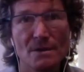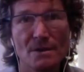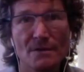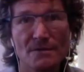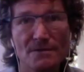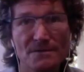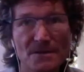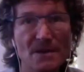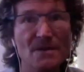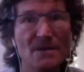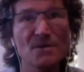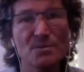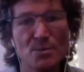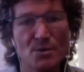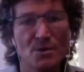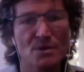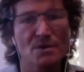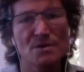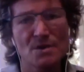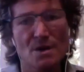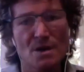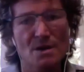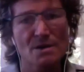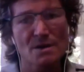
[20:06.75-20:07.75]

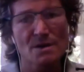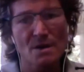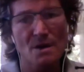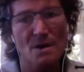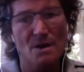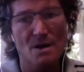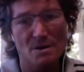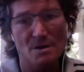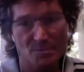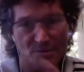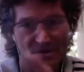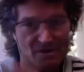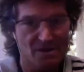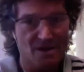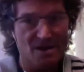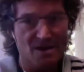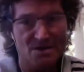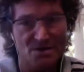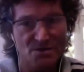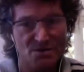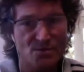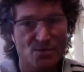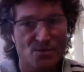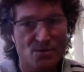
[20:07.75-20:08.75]

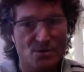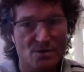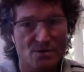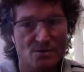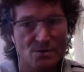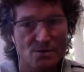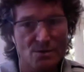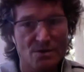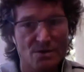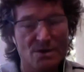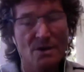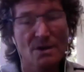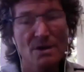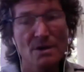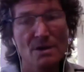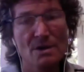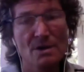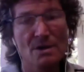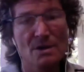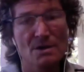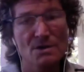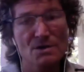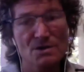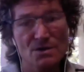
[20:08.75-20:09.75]
Facebook.com//
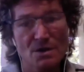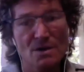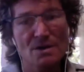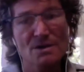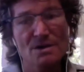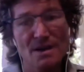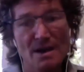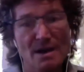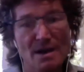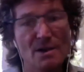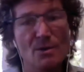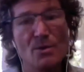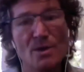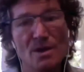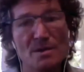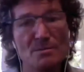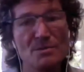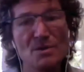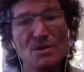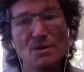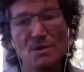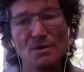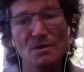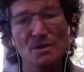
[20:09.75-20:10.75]
Shawn Gallaway
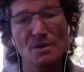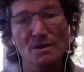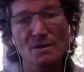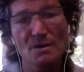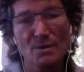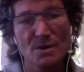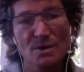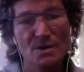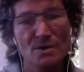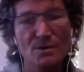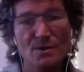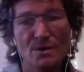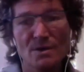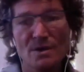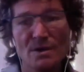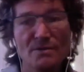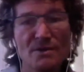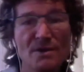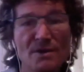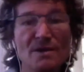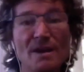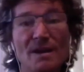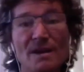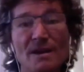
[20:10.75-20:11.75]
Music, we do it
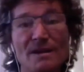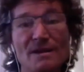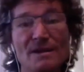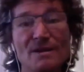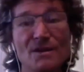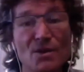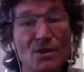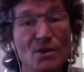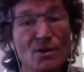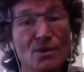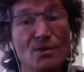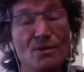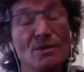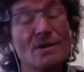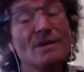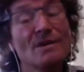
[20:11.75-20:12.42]
every day at noon.